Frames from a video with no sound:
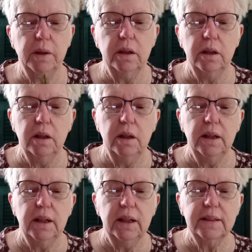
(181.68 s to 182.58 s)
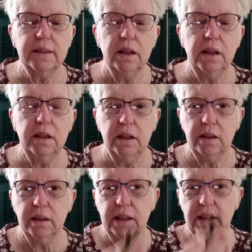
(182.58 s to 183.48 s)
but it's kind of
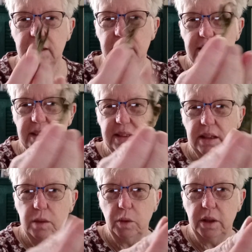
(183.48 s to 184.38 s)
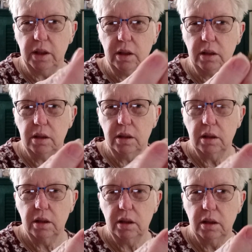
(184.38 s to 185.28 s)
like a seaweed.
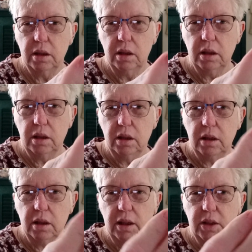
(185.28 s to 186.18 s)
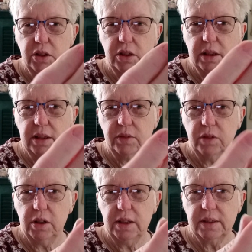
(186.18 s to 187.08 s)
It's just, it's
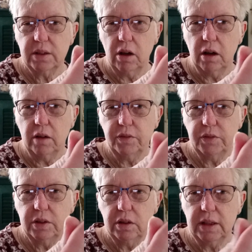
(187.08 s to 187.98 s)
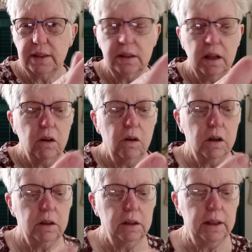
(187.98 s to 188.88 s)
very soft. It's not
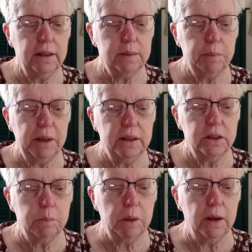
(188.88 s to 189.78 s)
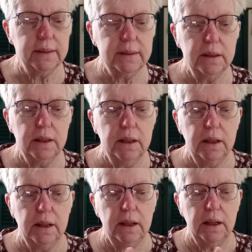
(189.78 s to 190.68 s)
hard like Spanish moss.
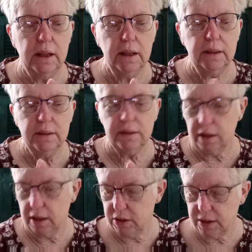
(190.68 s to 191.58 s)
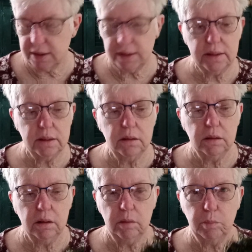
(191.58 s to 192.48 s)
And I just
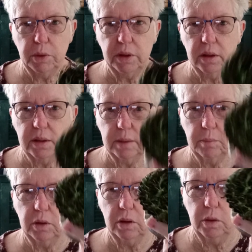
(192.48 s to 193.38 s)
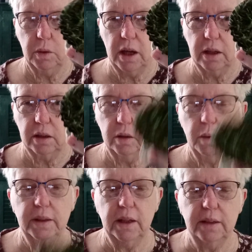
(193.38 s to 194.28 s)
put some glue, hot
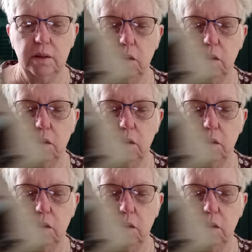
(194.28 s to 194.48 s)
glue in that